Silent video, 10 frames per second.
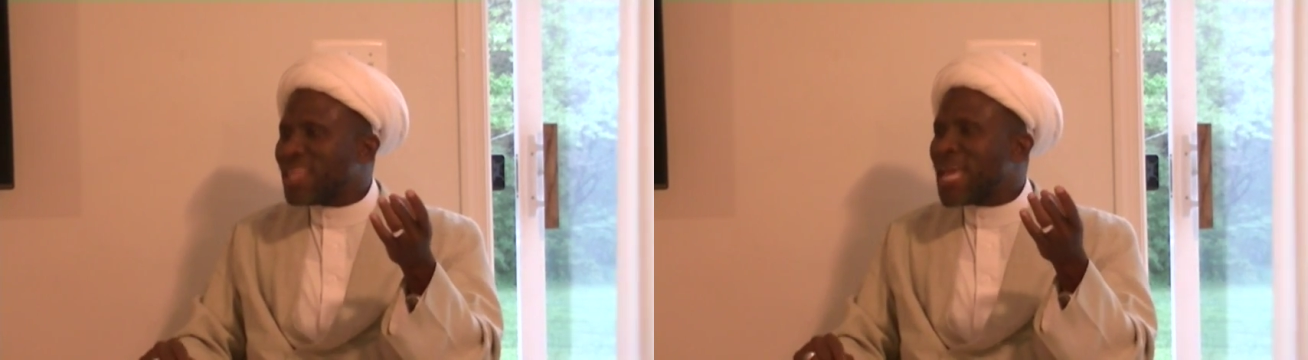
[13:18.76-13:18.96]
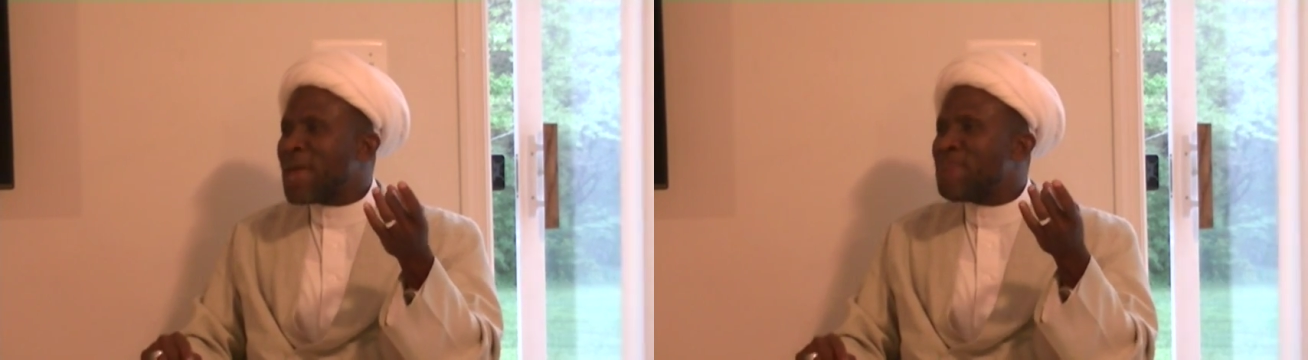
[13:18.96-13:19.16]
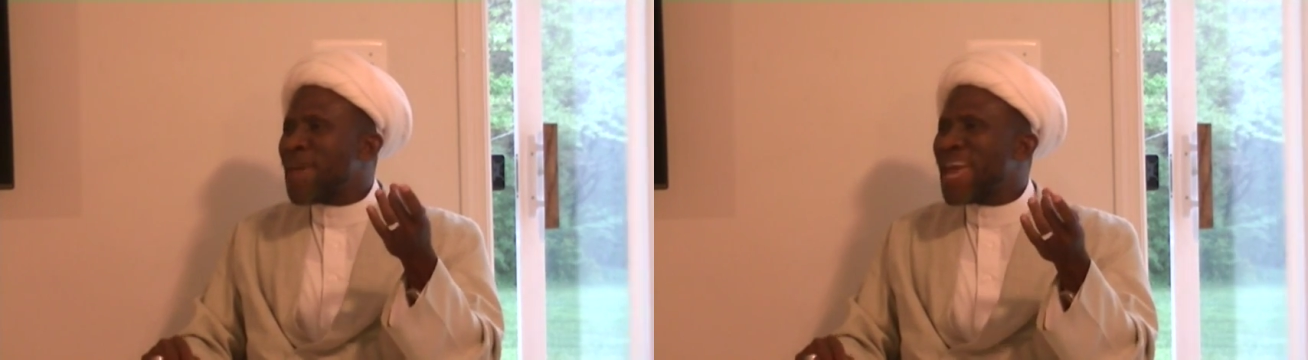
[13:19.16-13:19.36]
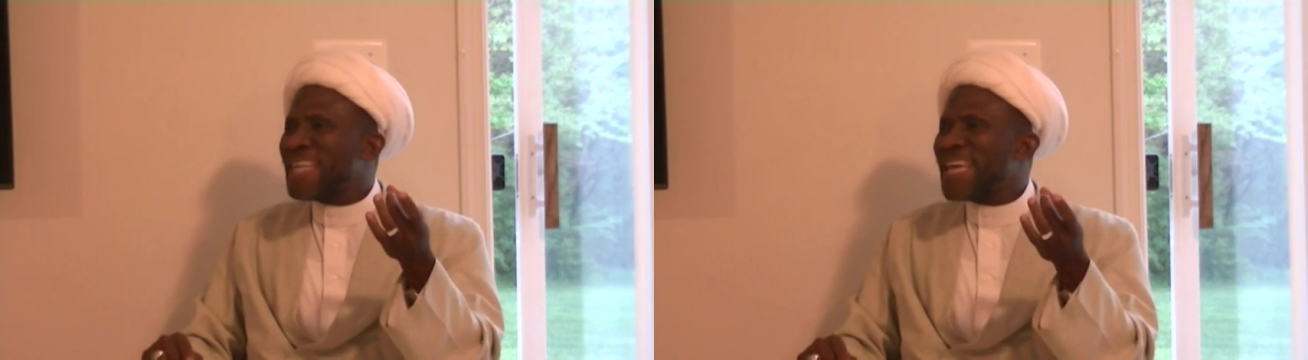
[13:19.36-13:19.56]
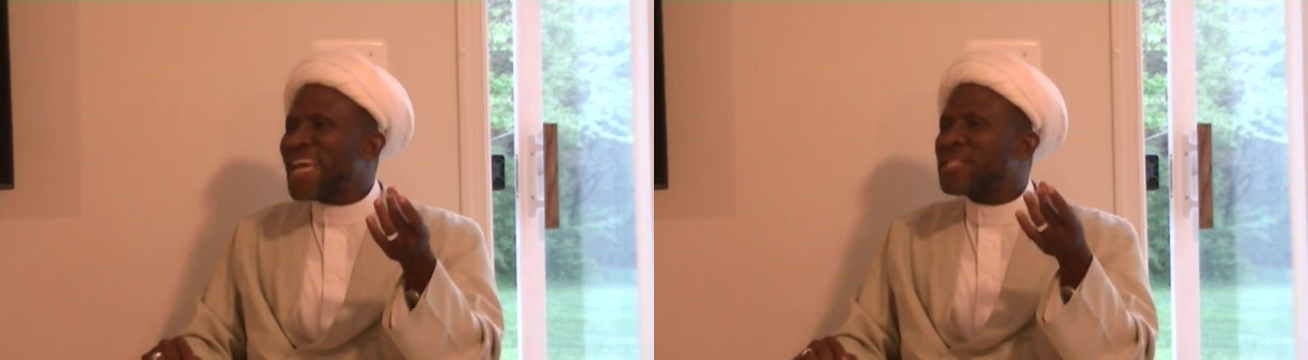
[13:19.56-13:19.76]
they
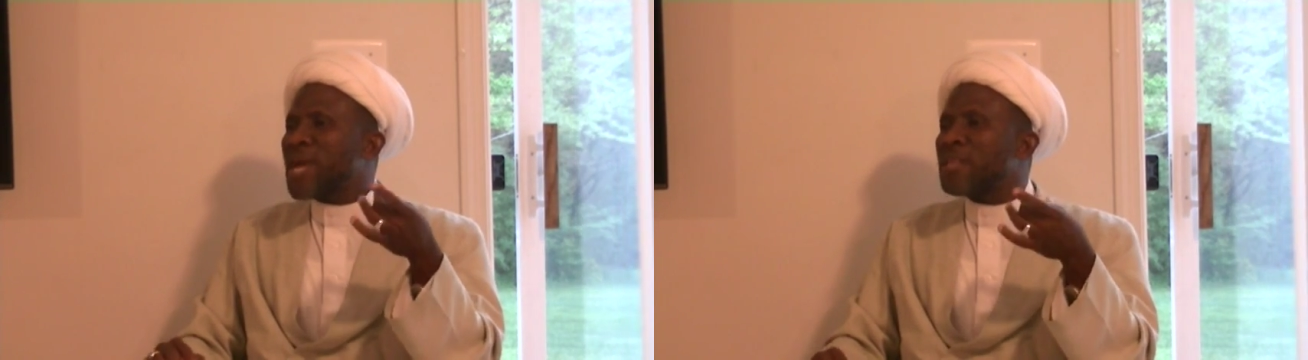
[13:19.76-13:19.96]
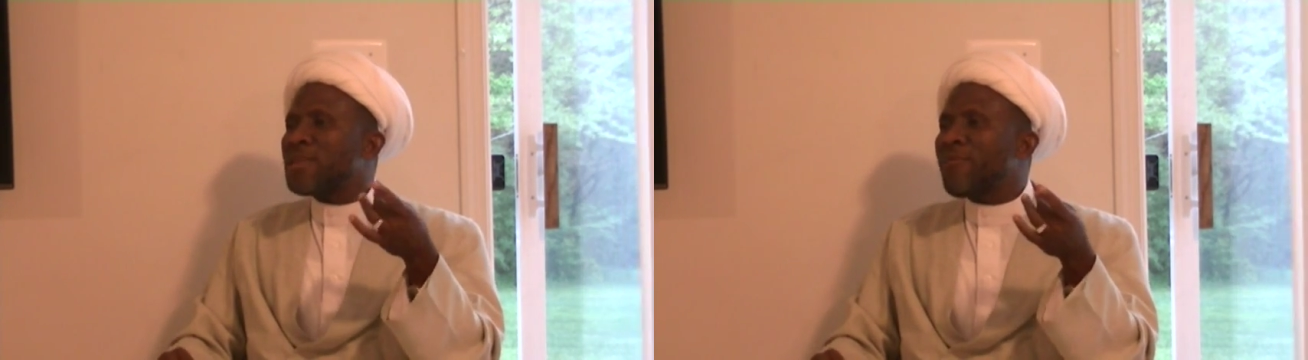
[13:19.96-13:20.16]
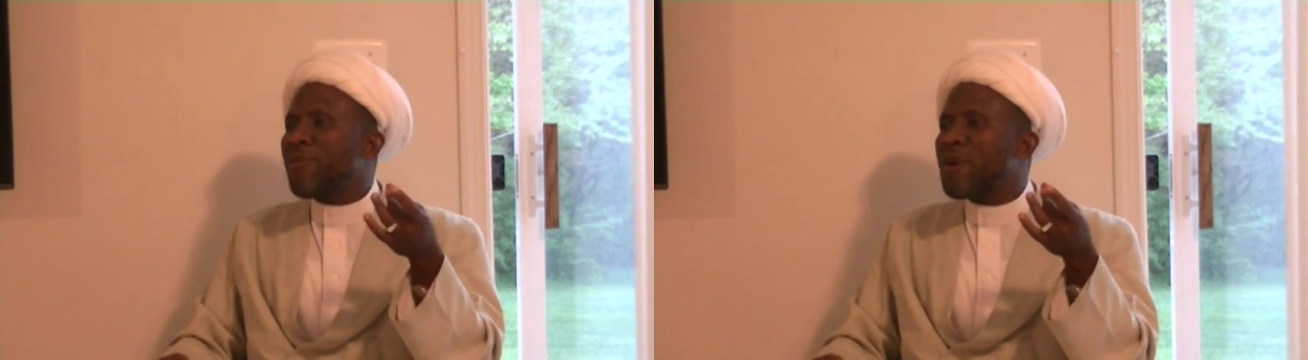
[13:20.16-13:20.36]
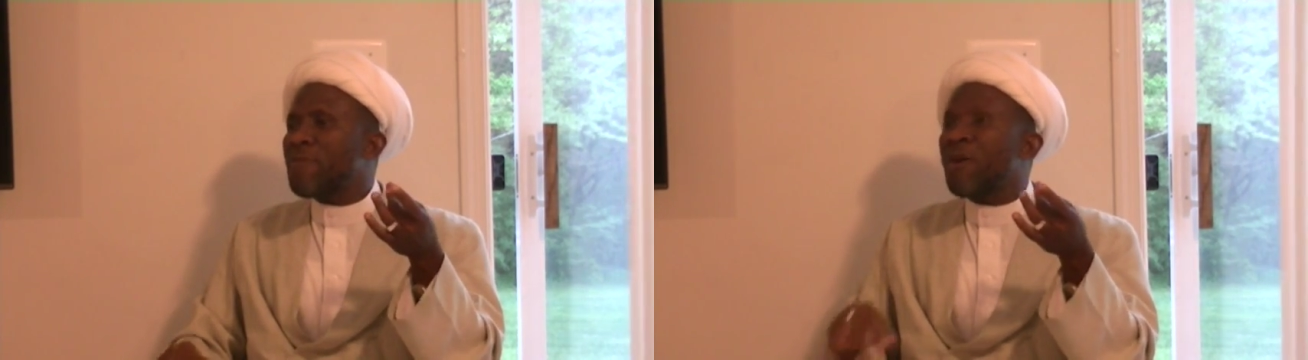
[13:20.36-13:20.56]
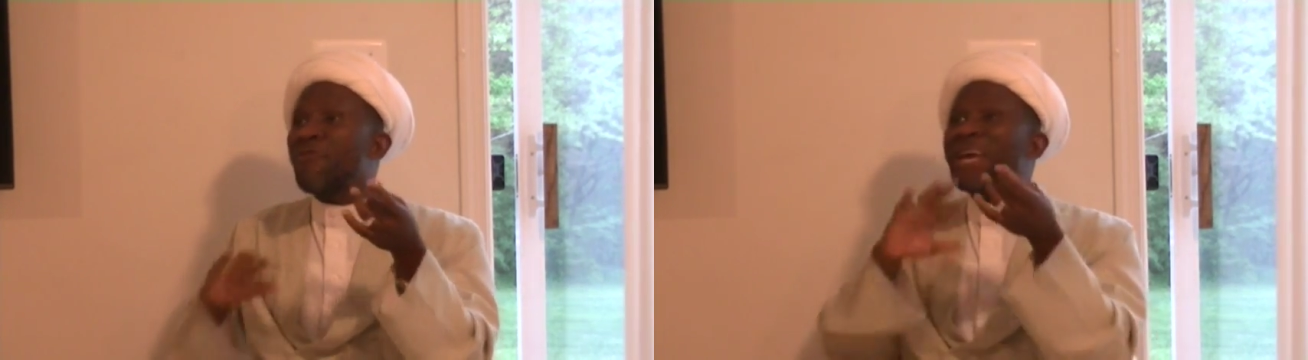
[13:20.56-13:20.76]
made it in the form of